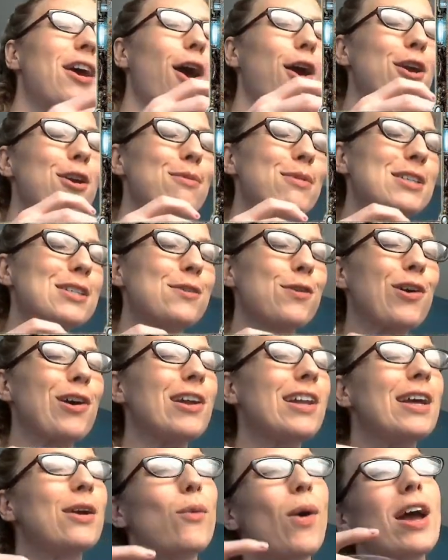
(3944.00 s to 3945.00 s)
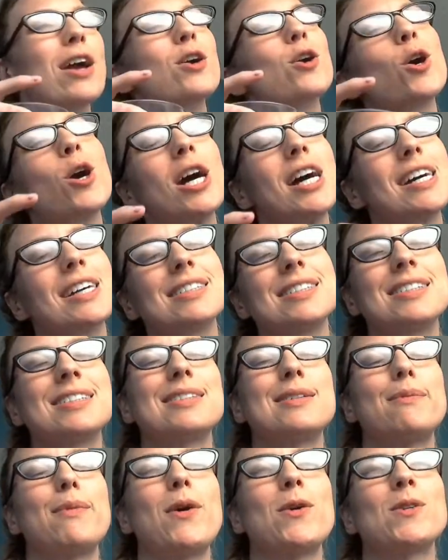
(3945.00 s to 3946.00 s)
arguments for it, like, why Crix is
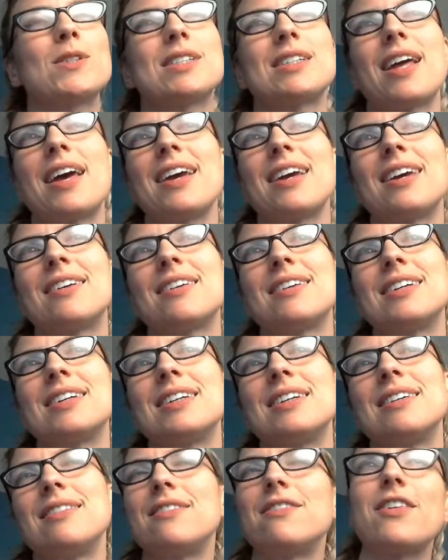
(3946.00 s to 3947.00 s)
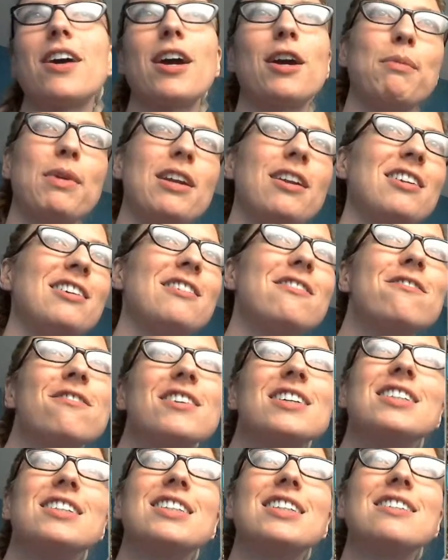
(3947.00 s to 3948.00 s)
the most, like, environmentally
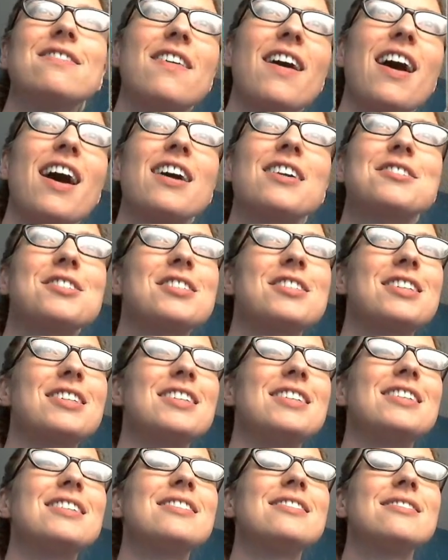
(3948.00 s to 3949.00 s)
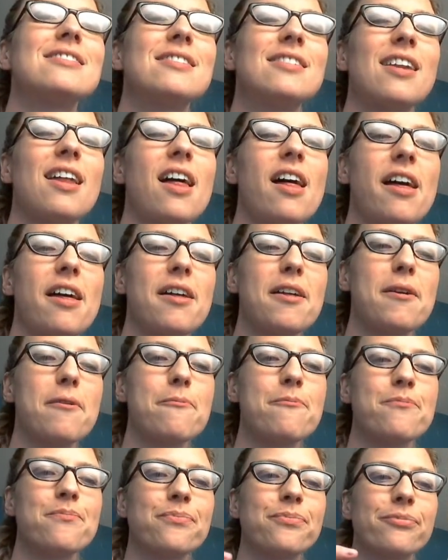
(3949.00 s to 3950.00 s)
friendly faction.
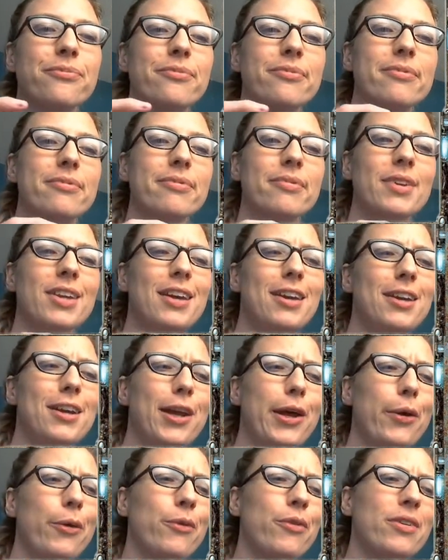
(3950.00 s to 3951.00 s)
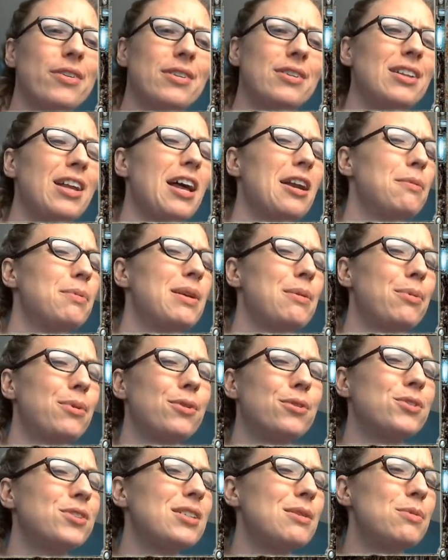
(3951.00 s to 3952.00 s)
You know, a lot of people
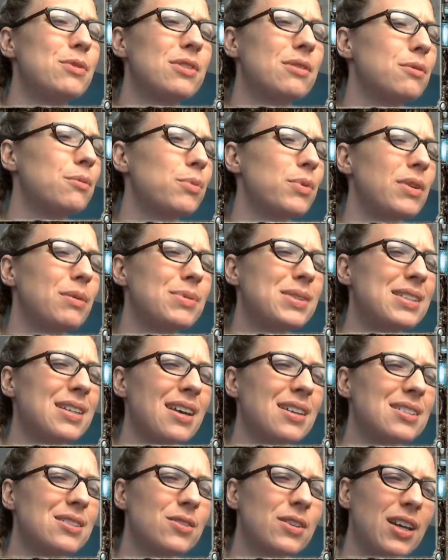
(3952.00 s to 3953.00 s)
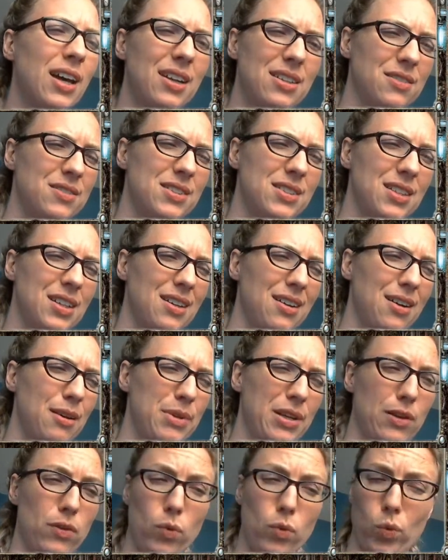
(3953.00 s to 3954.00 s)
who seem to be obsessed with the idea of Signar
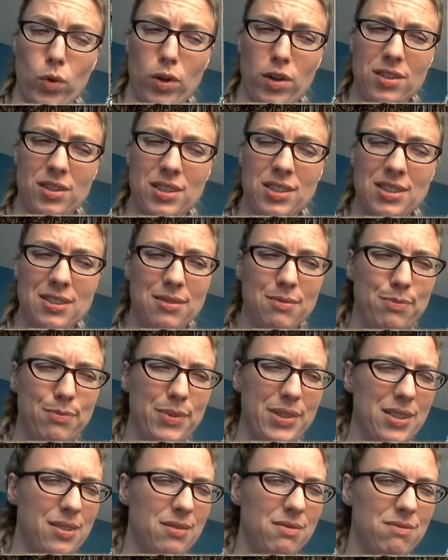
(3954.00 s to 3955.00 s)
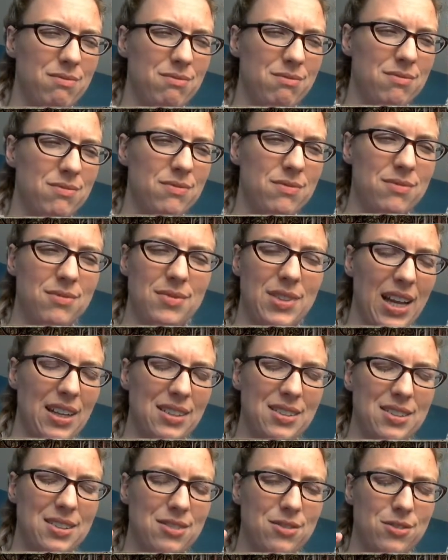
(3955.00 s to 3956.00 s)
being the worst, but
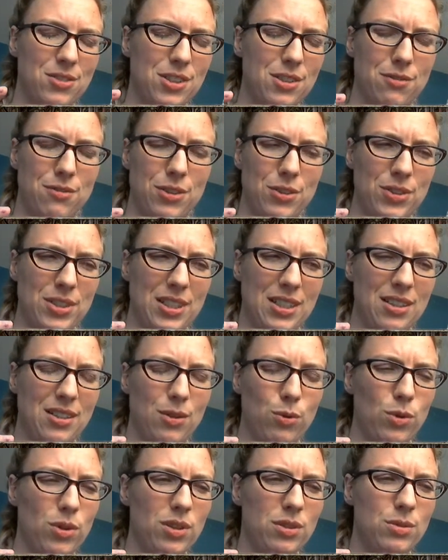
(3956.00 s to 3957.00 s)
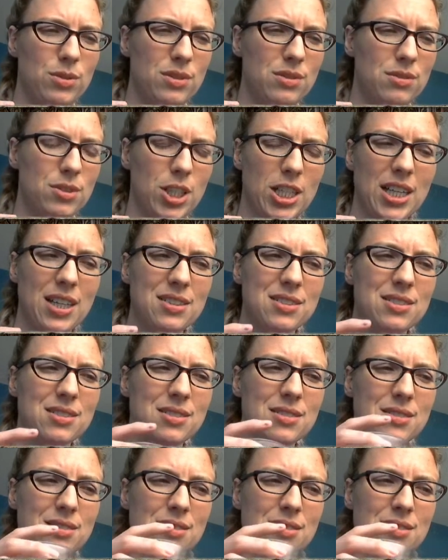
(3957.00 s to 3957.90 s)
that's confusing in a world with Crix.